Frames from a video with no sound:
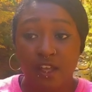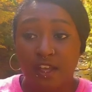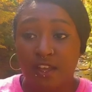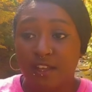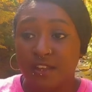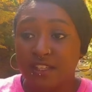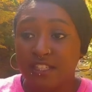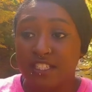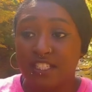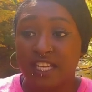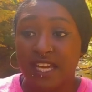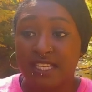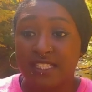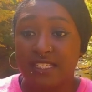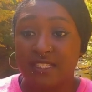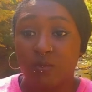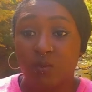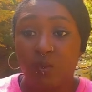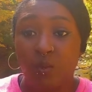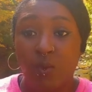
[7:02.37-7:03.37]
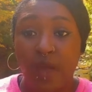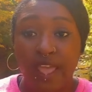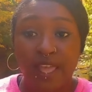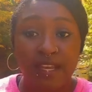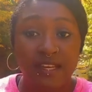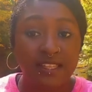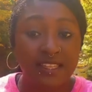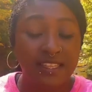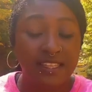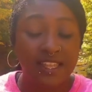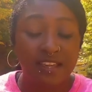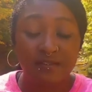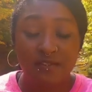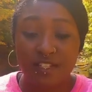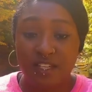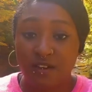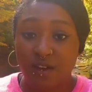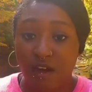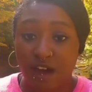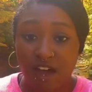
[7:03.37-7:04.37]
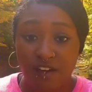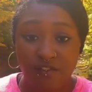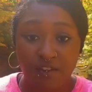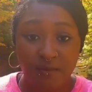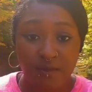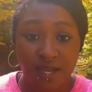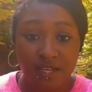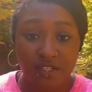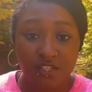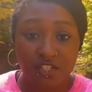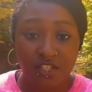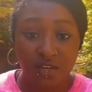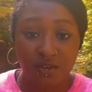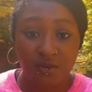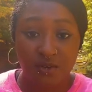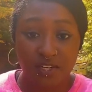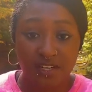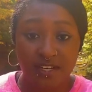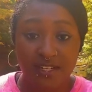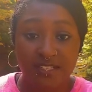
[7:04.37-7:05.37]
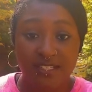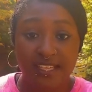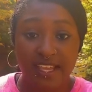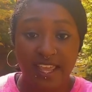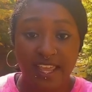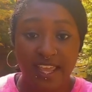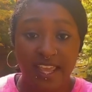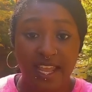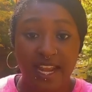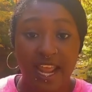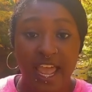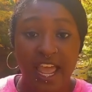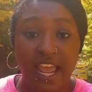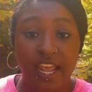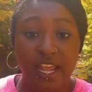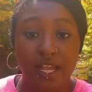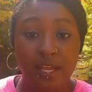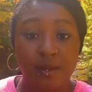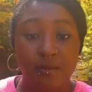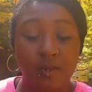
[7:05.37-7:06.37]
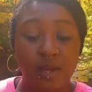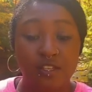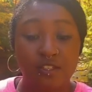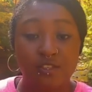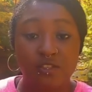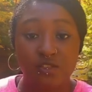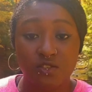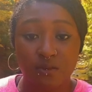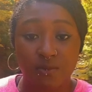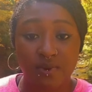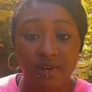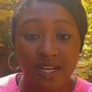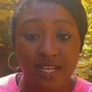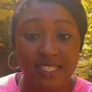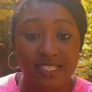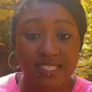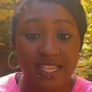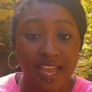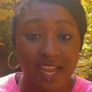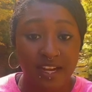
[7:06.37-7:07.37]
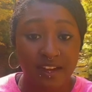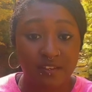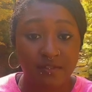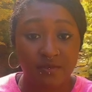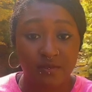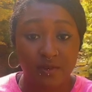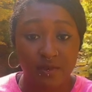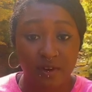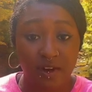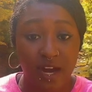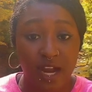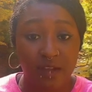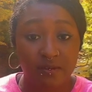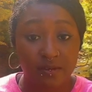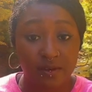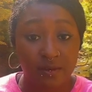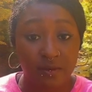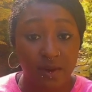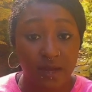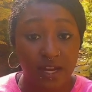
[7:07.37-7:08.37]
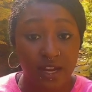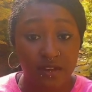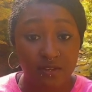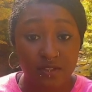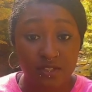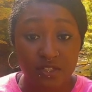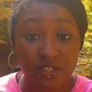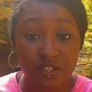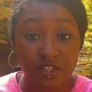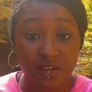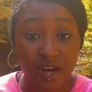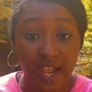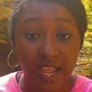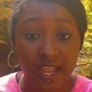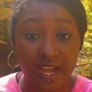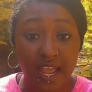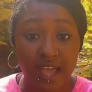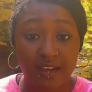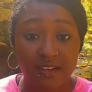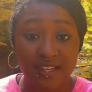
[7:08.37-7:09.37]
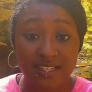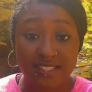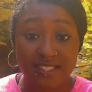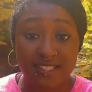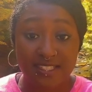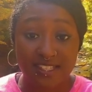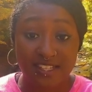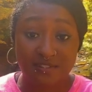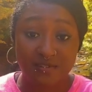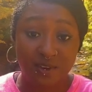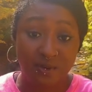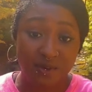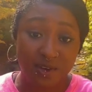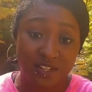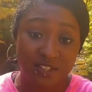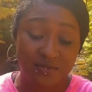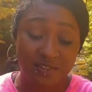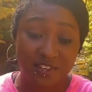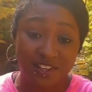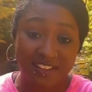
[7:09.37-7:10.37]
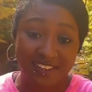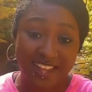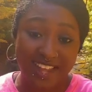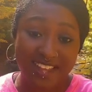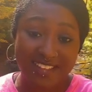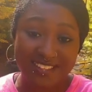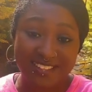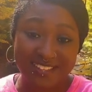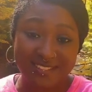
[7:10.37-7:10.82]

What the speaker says: just weight lifted off of my shoulders, and I am super excited for everyone else to try it out and see if it works for you guys.